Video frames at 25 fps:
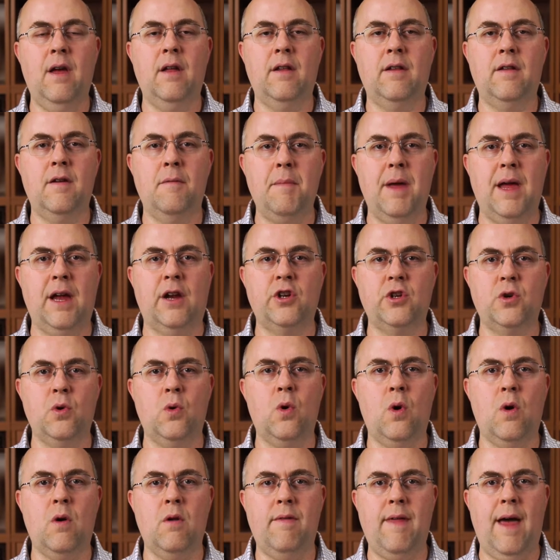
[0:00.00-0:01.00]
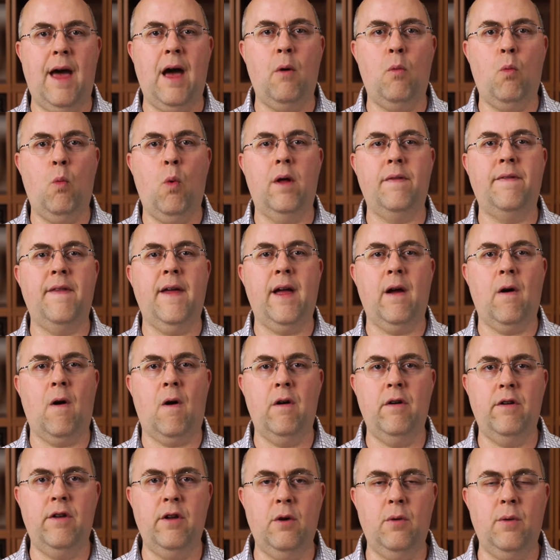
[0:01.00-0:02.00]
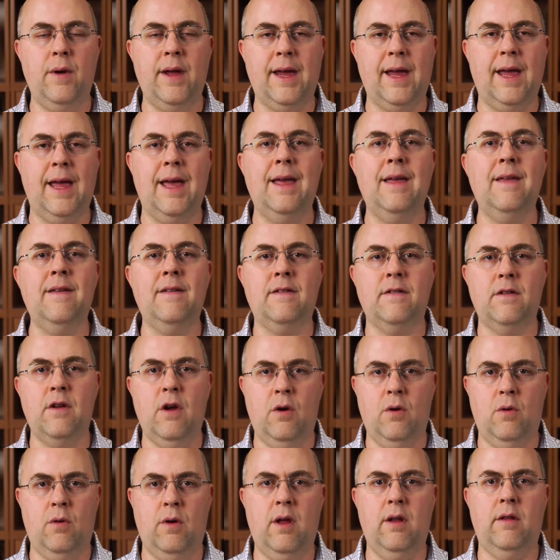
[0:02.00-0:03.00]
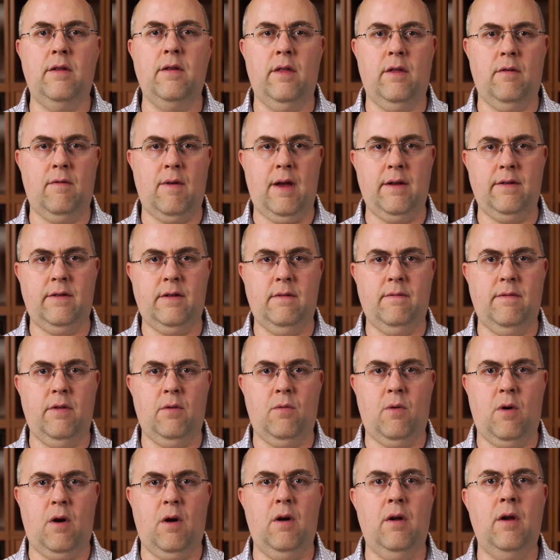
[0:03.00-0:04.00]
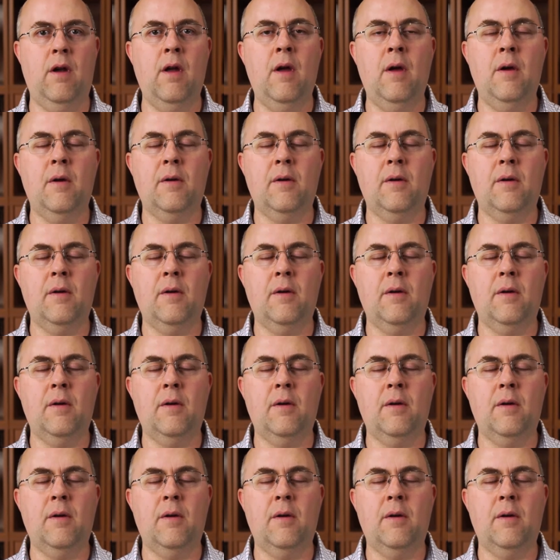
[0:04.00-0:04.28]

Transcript: to make sure that what they are doing is known to the rest of the world.